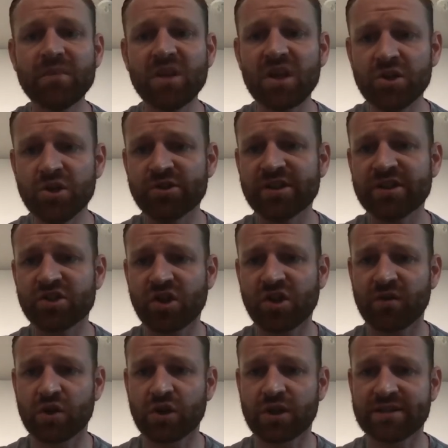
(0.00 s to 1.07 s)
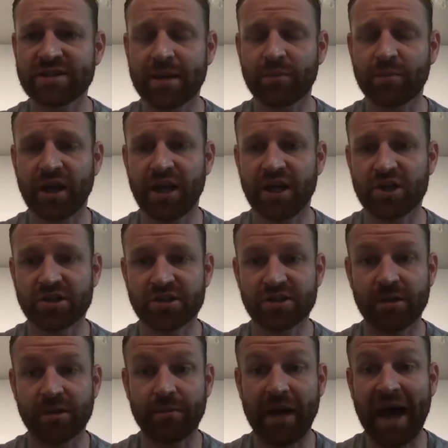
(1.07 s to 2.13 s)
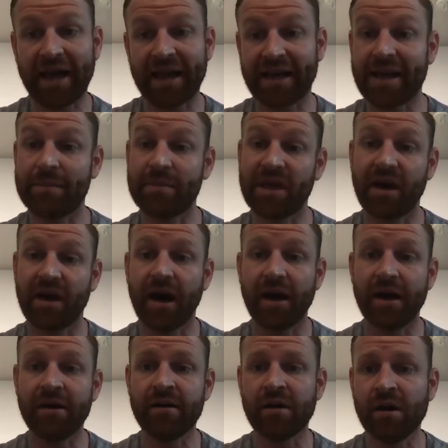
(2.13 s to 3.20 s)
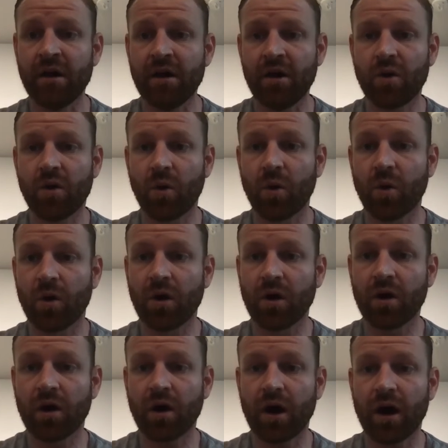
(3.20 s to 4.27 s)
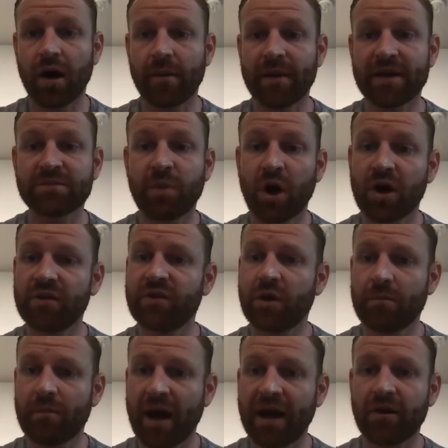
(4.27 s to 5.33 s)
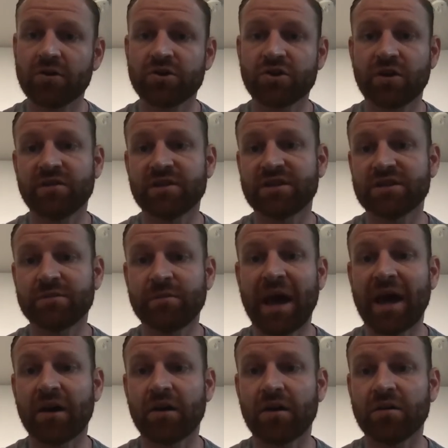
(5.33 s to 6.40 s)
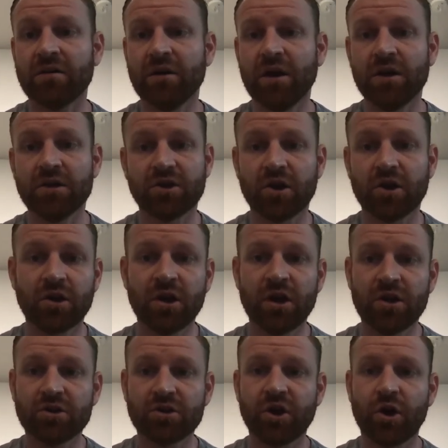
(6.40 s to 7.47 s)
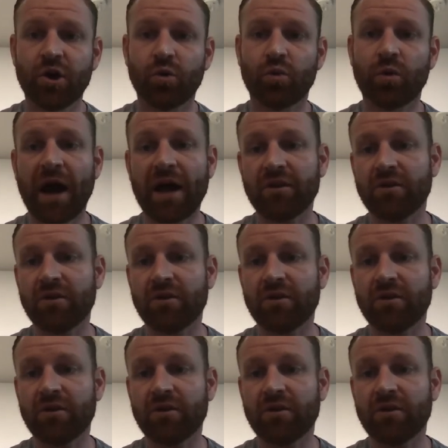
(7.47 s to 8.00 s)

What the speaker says: using serverless applications to back an API, or as part of your microservices pattern. So rather